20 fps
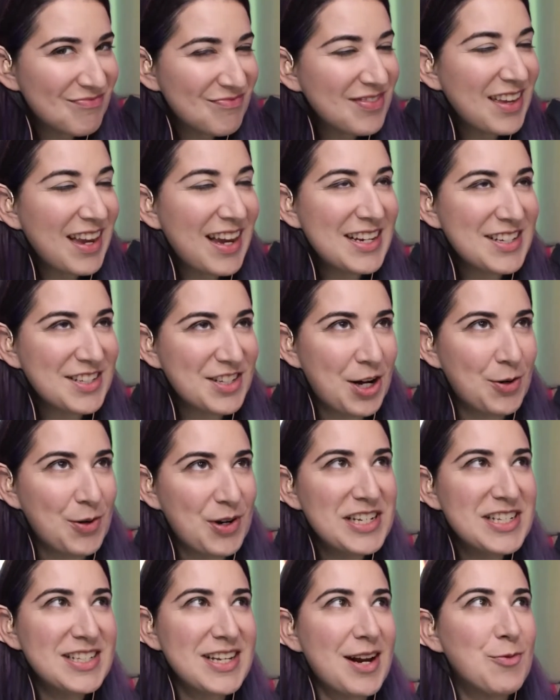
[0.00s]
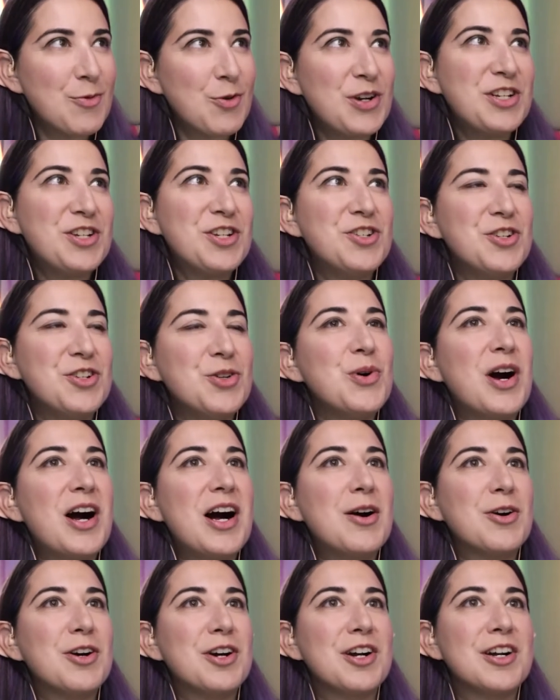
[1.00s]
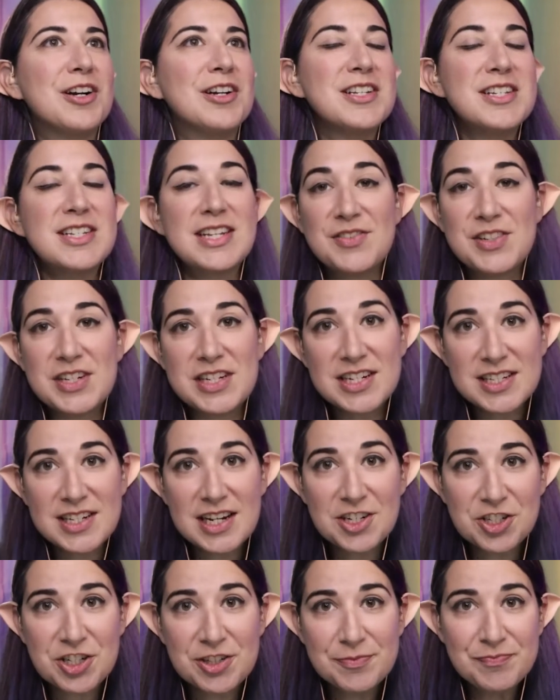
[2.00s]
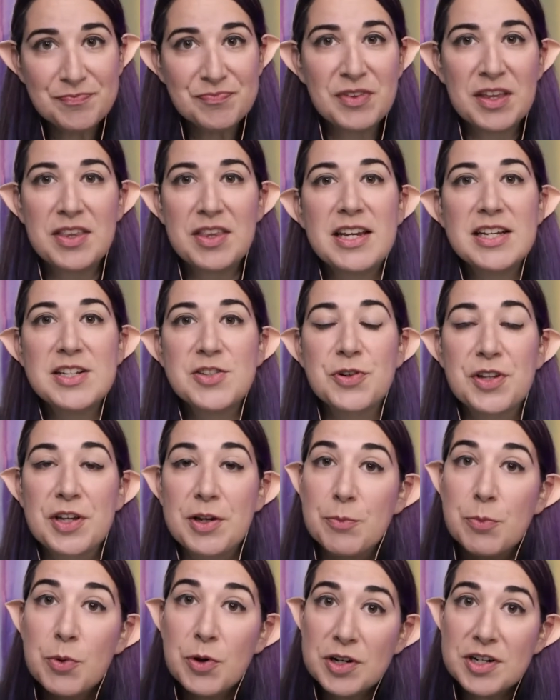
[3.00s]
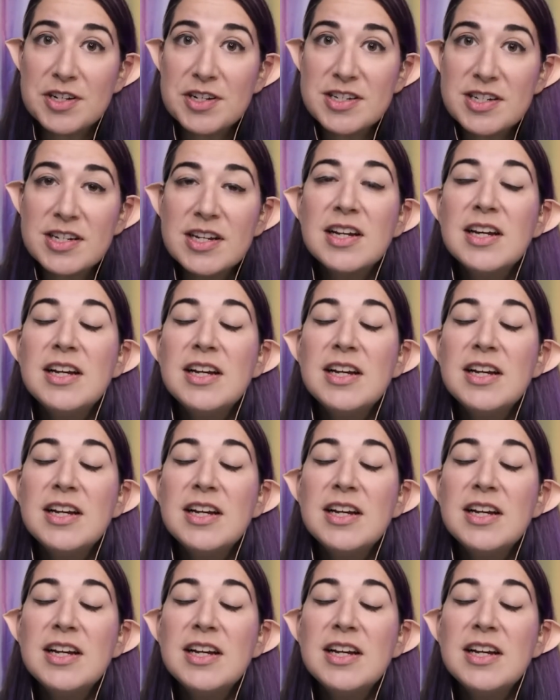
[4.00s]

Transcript: As always, I'm going to do our safety discussion. I think it's really important.